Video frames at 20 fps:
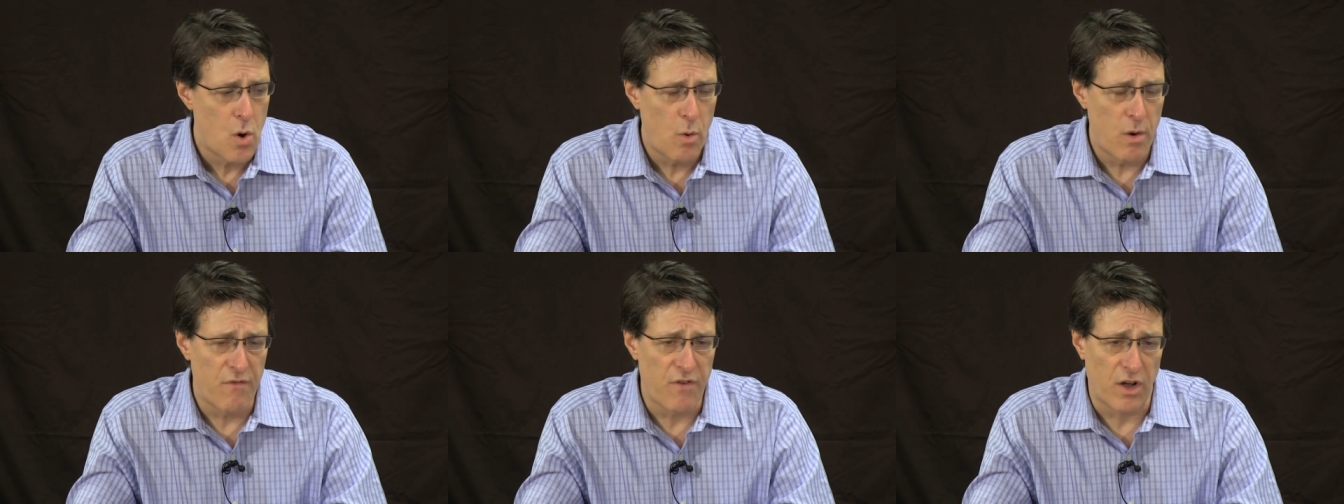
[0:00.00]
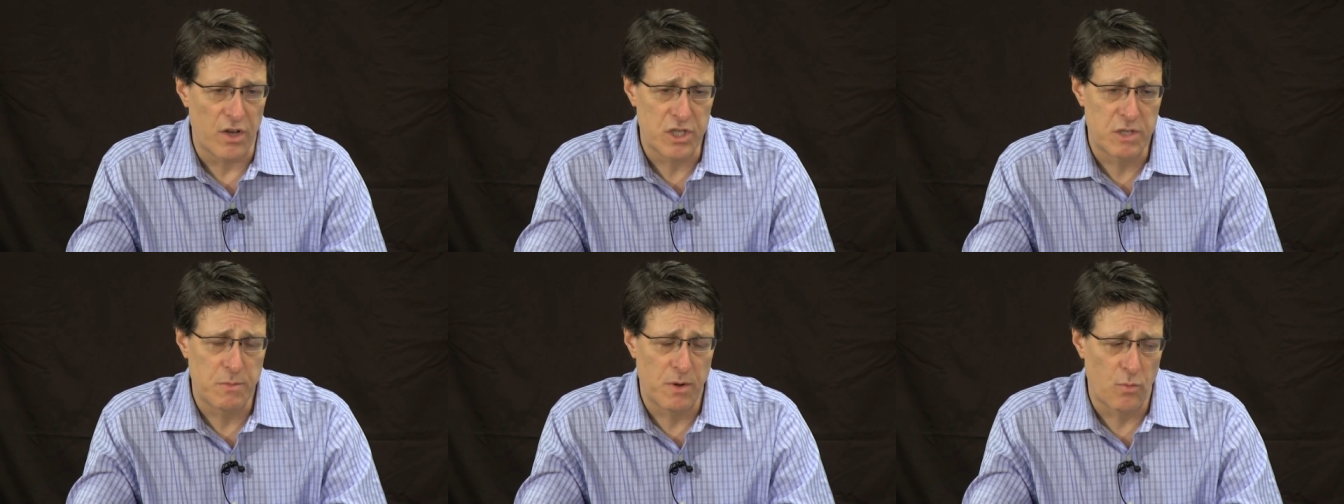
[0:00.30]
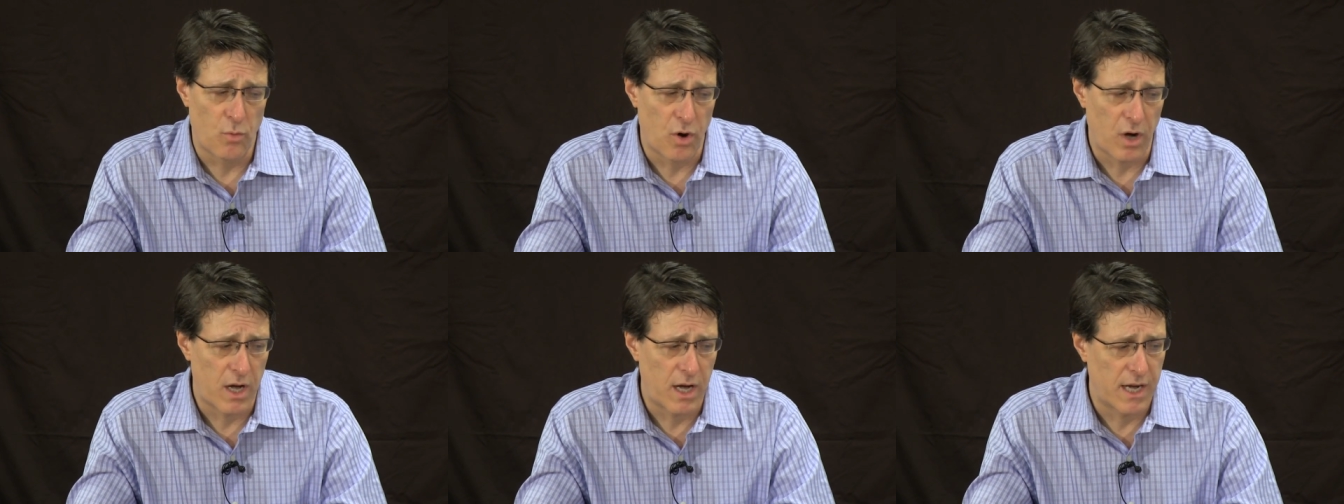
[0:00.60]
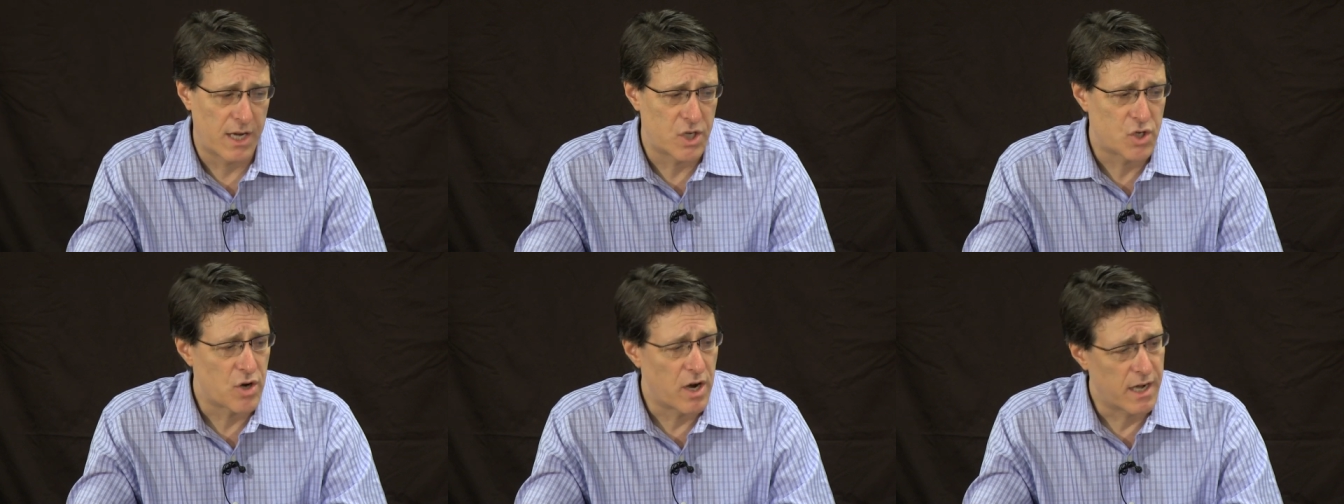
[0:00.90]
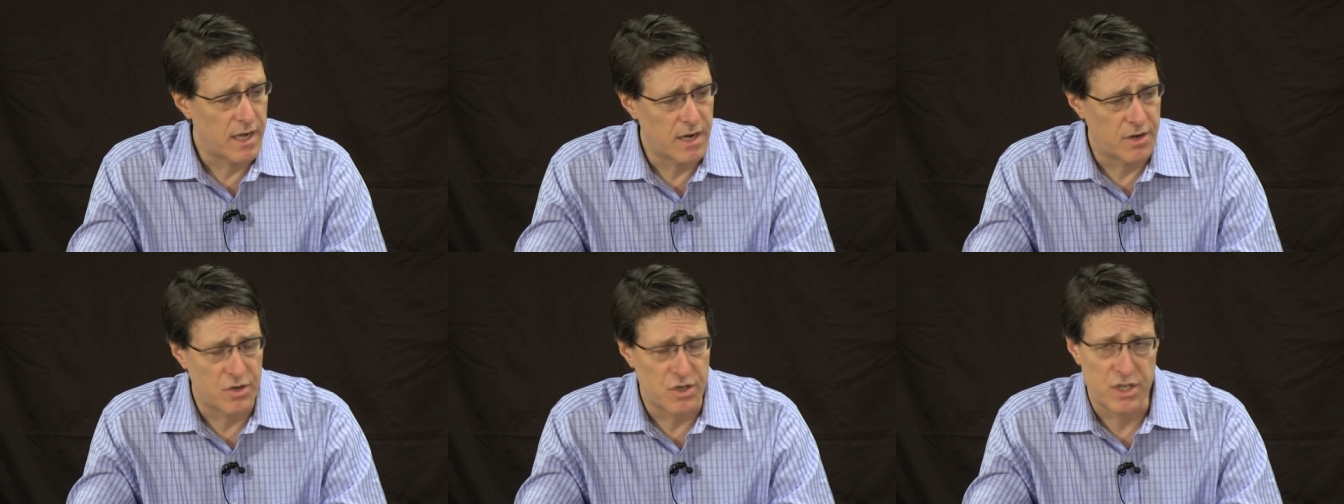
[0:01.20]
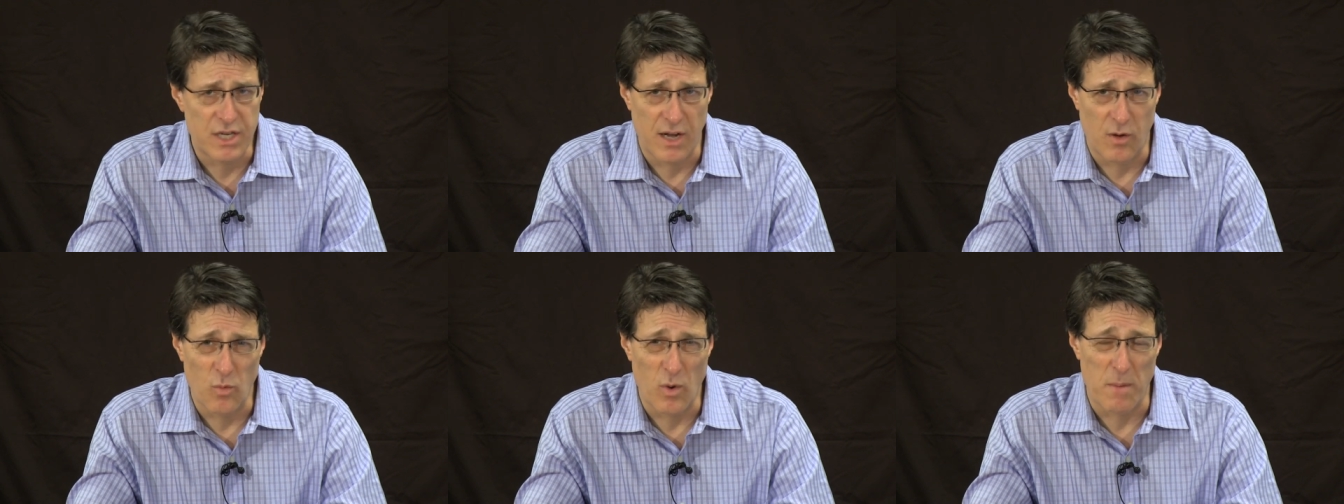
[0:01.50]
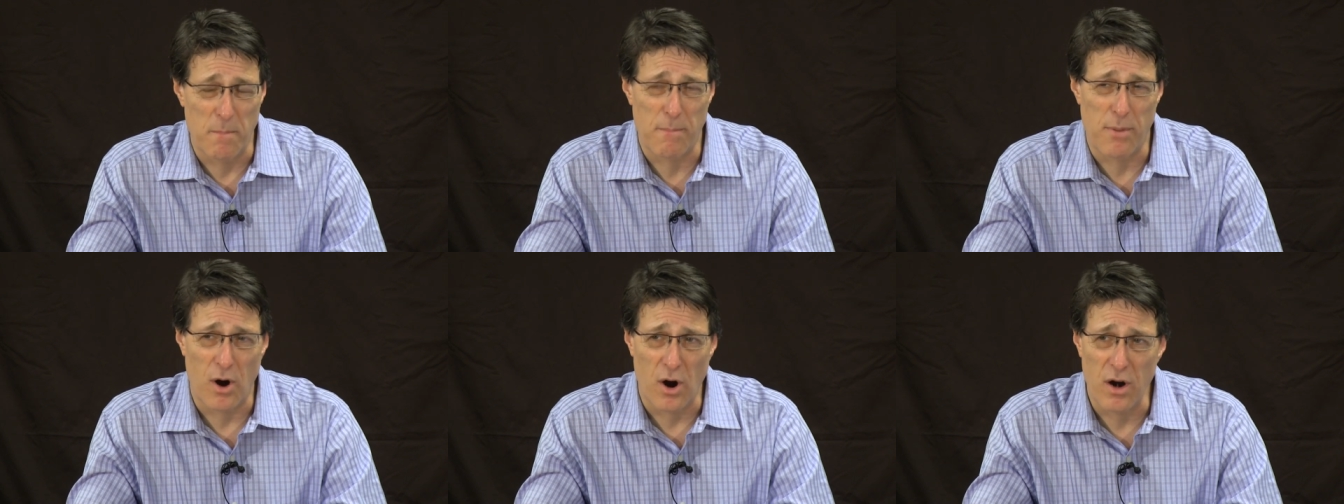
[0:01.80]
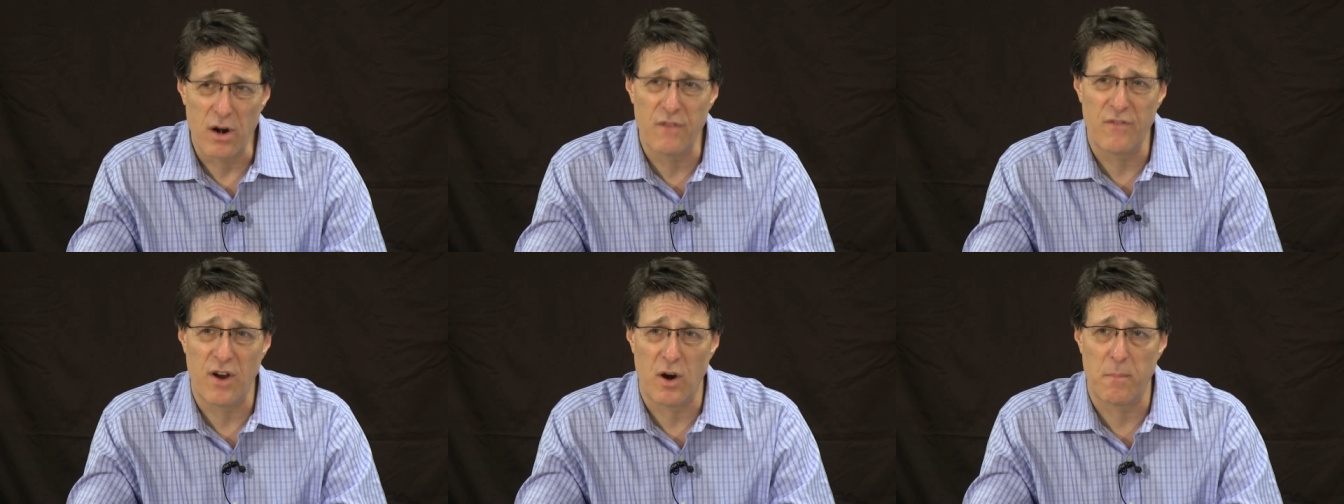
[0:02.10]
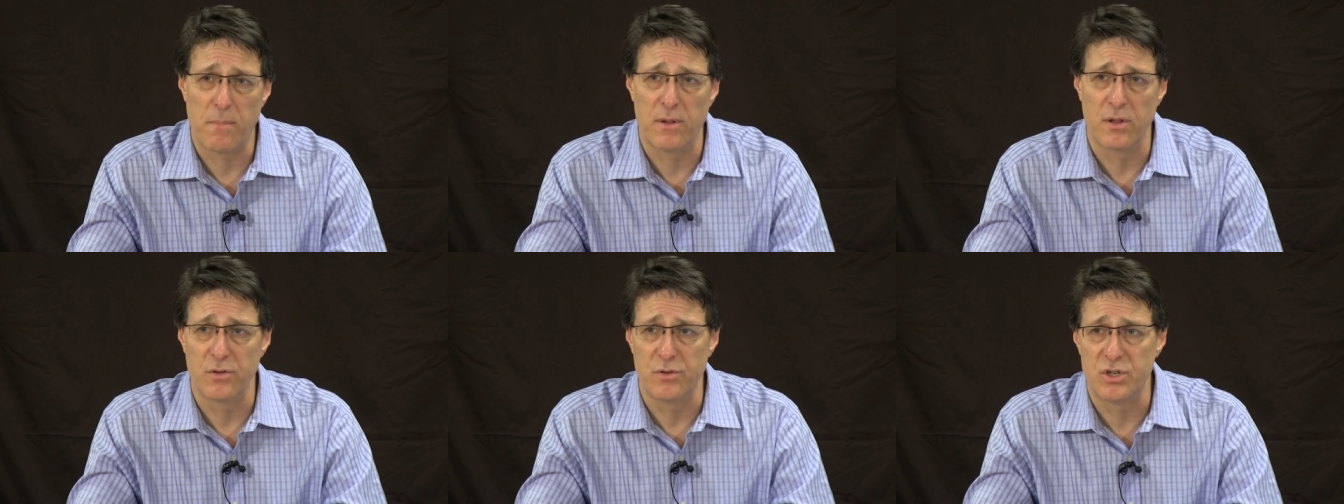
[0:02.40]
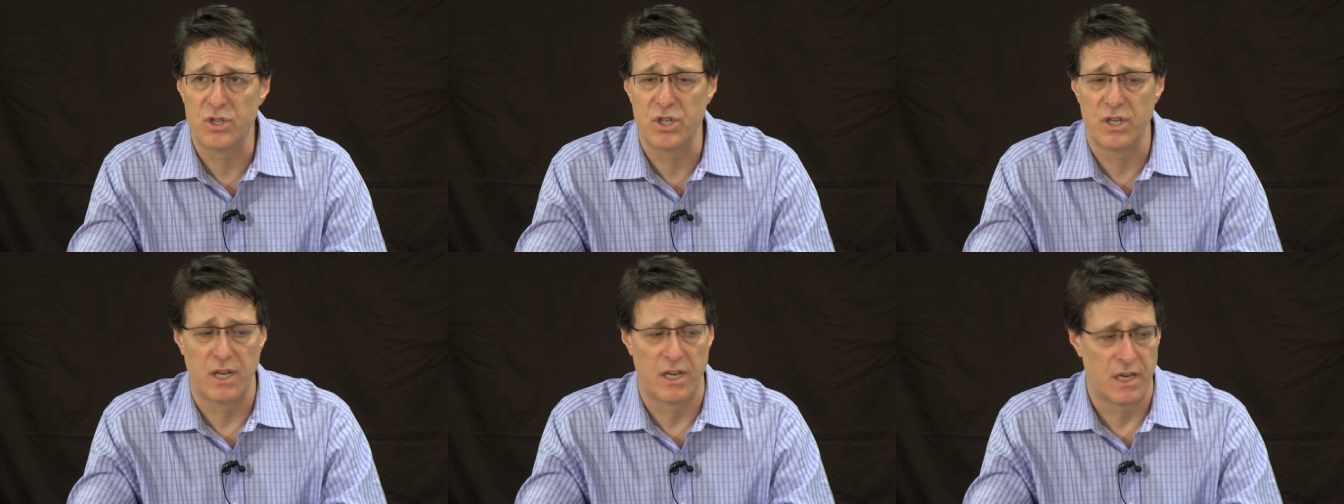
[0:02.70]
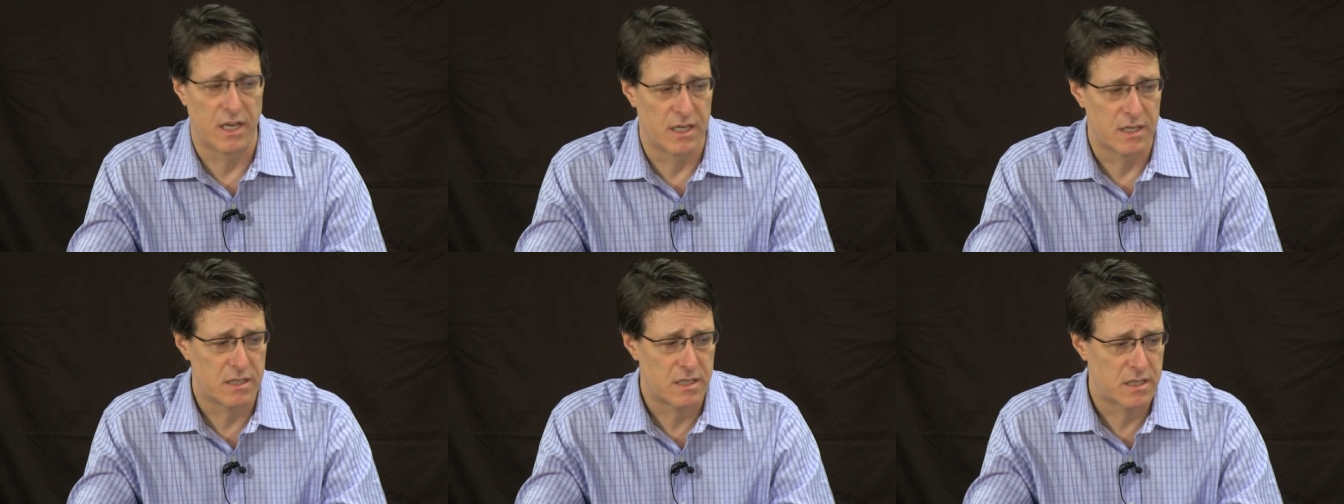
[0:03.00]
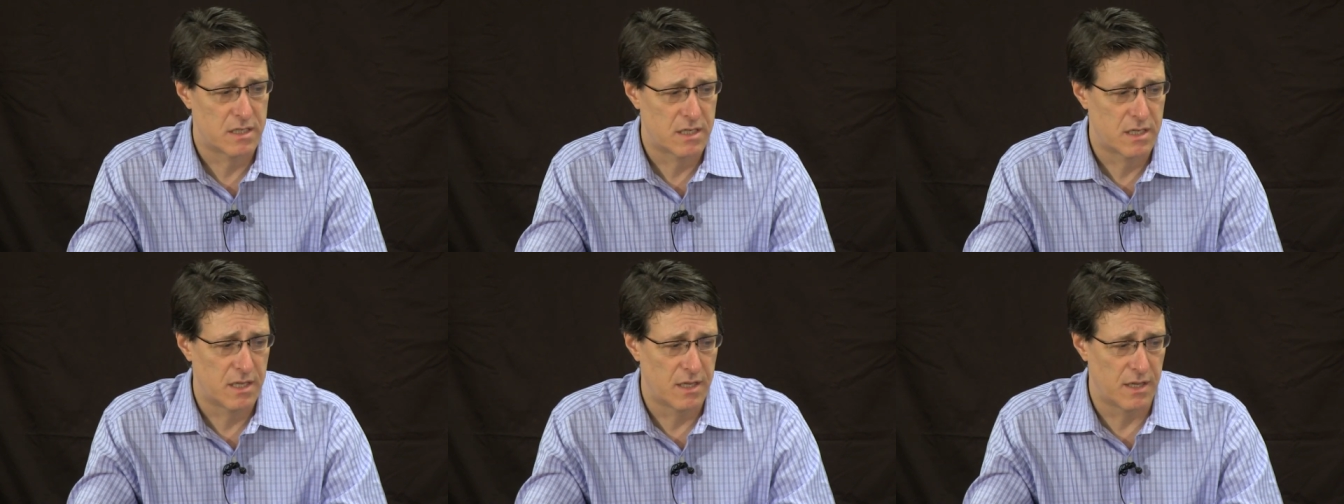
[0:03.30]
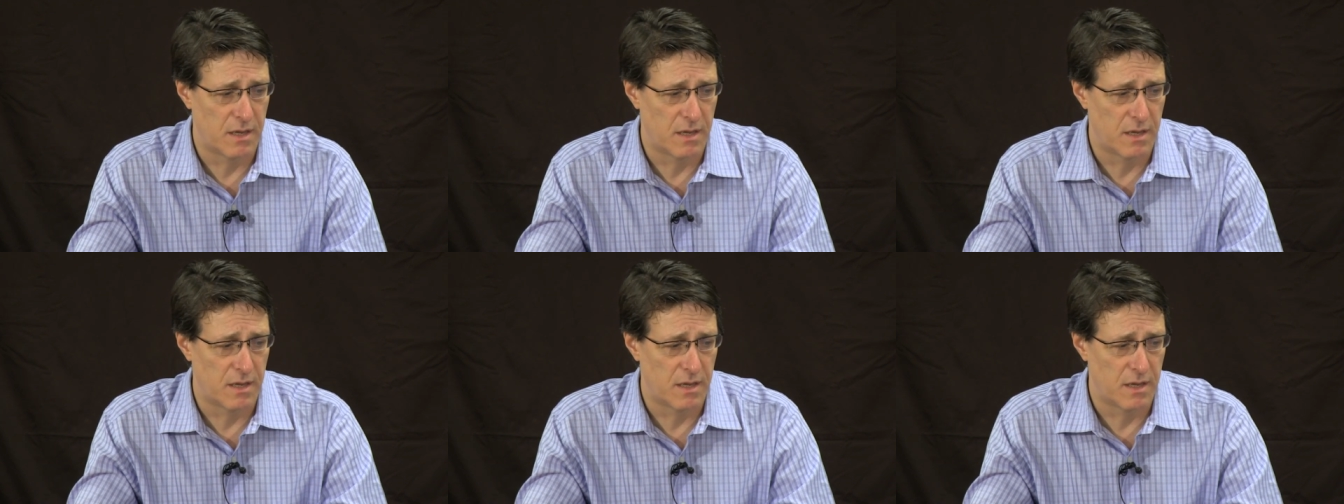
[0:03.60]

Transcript: We've also been working on trying to understand what part of air pollution it is